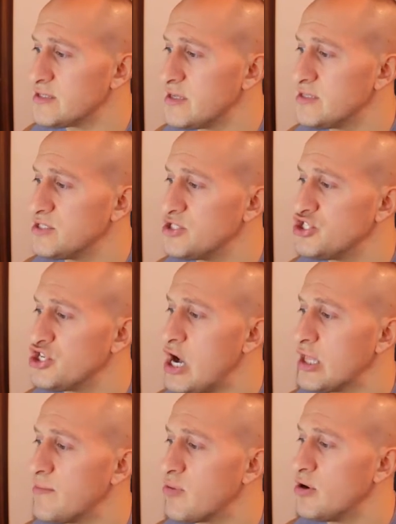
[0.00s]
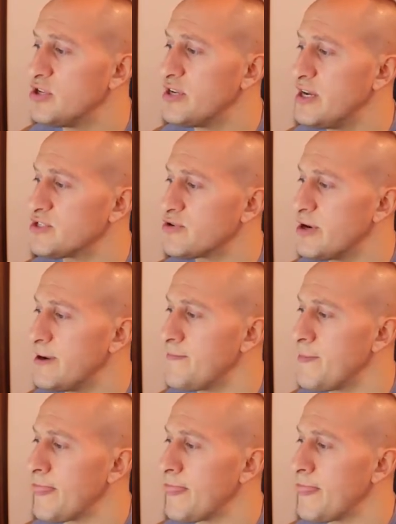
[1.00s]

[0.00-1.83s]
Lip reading: This is chocolate protein ice cream.